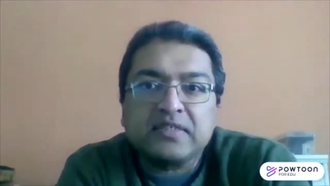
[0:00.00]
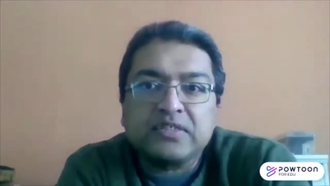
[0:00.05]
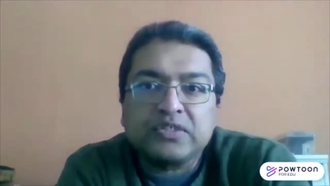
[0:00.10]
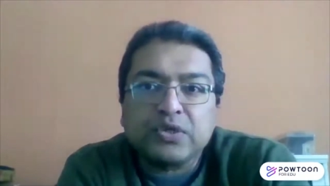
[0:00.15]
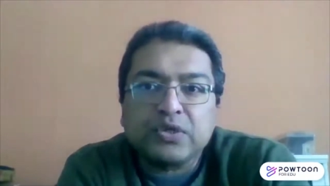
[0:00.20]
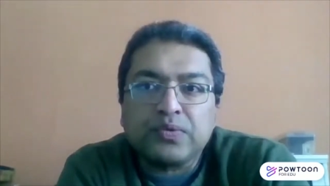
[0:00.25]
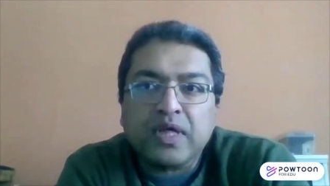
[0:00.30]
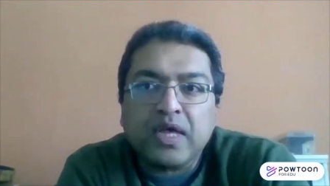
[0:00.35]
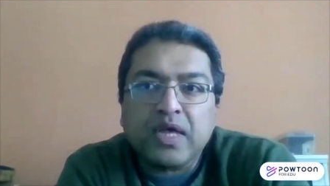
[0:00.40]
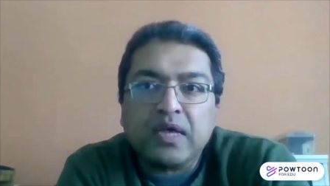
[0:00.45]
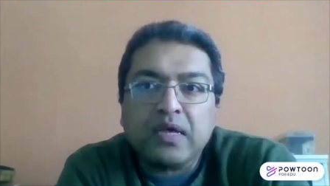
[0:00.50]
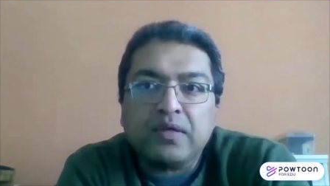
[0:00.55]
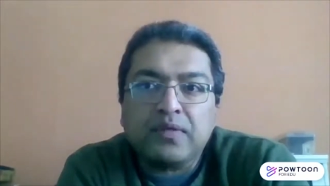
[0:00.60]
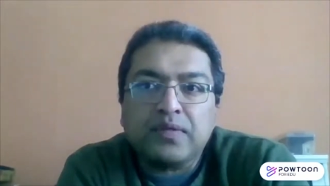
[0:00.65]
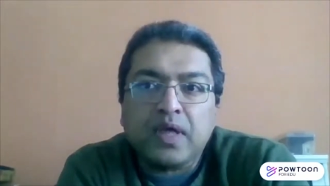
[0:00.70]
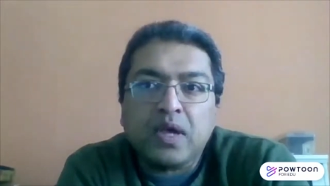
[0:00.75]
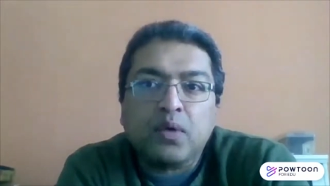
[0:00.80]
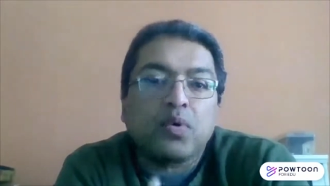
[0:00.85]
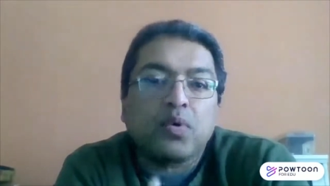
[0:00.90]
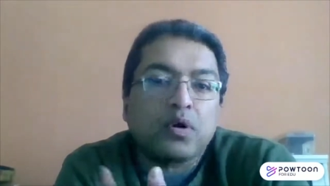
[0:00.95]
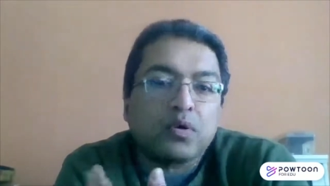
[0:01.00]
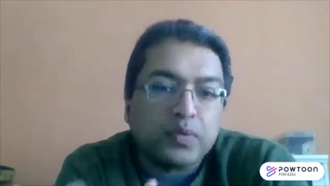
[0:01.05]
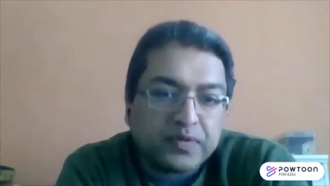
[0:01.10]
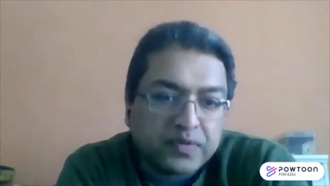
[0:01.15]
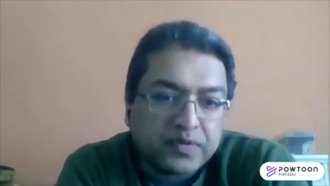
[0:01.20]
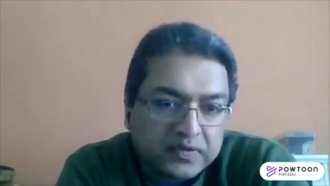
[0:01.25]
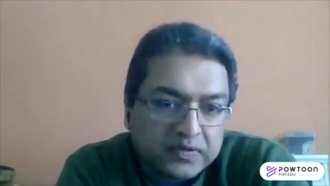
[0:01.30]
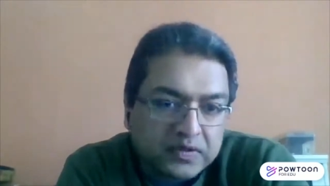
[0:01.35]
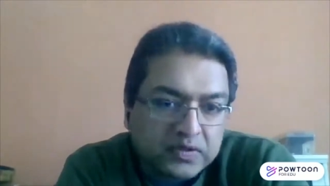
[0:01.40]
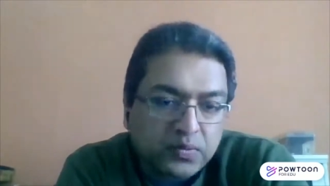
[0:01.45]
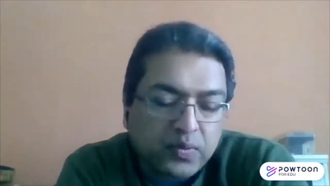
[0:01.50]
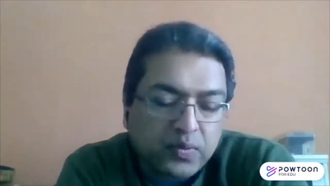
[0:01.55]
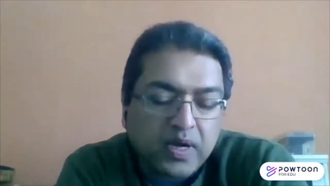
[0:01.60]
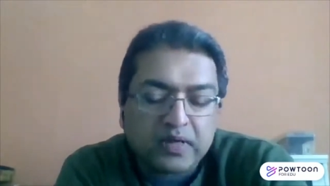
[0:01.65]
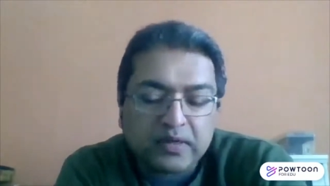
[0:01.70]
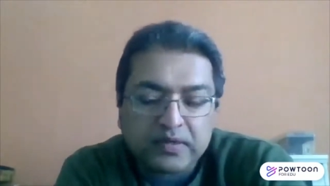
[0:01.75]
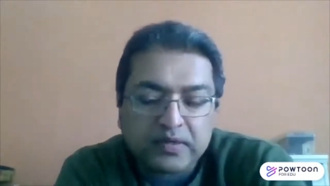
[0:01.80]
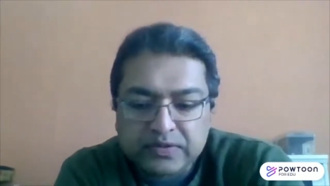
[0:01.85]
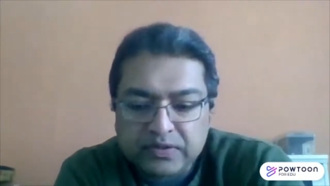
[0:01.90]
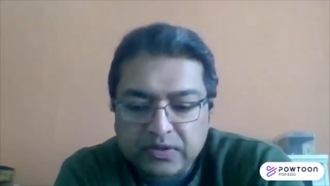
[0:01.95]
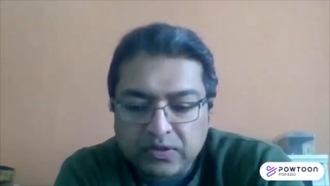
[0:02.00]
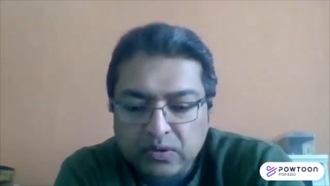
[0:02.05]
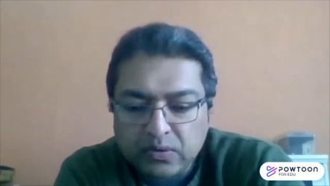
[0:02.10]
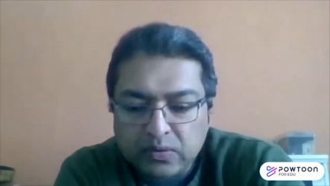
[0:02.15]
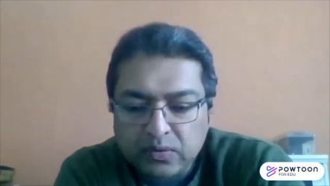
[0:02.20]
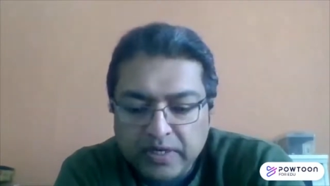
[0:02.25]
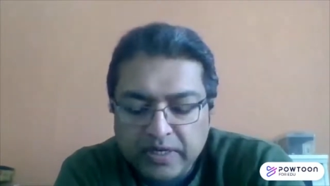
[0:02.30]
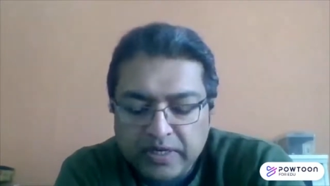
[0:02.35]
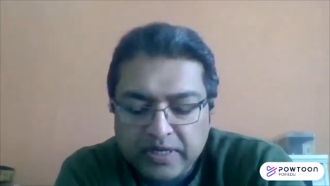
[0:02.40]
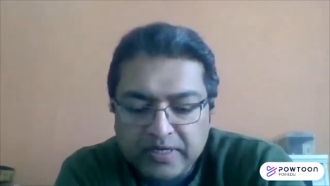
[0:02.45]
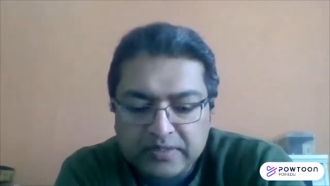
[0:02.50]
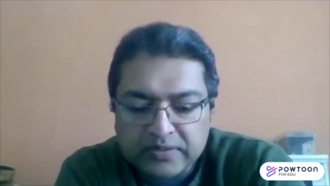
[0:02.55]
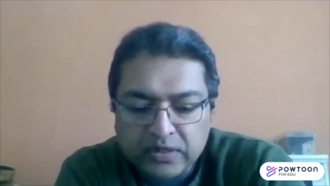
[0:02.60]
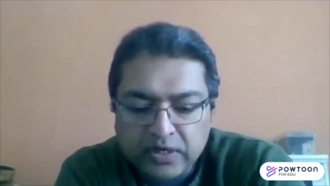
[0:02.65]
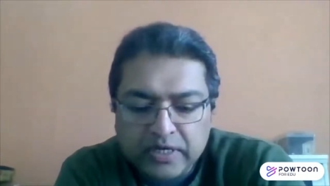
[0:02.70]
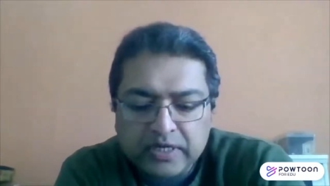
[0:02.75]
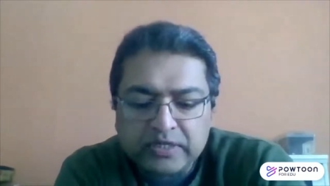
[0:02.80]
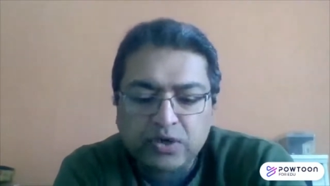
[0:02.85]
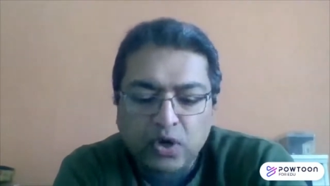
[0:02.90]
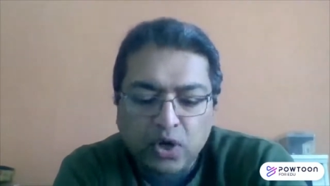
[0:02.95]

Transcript: and so they they work with us as well. So it is it is